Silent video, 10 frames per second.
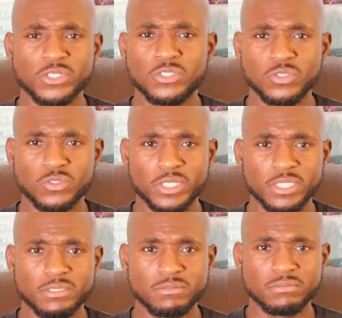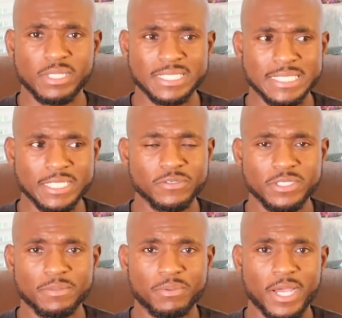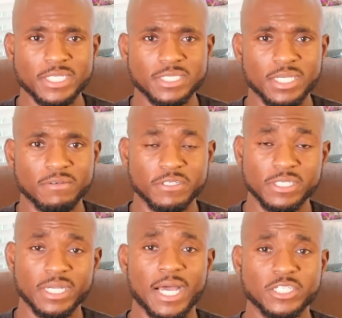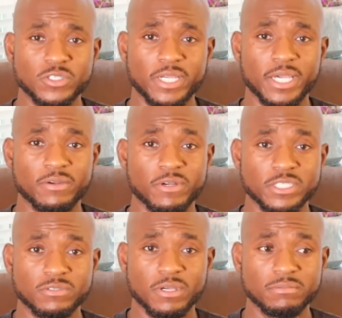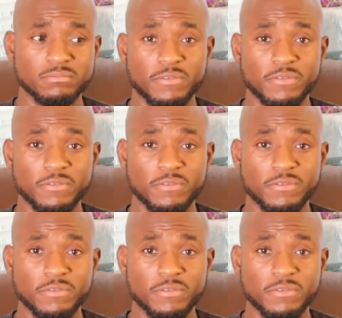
or 2 drinks, that's literally the price of a good entree at a restaurant.